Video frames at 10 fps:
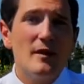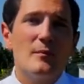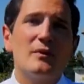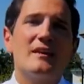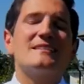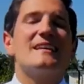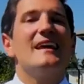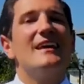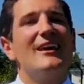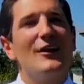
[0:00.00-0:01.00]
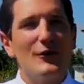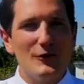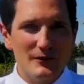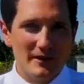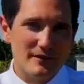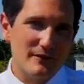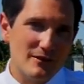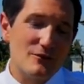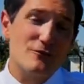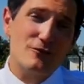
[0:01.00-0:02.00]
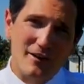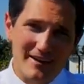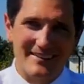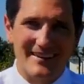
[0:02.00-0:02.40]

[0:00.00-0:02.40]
but that's a whole nother video right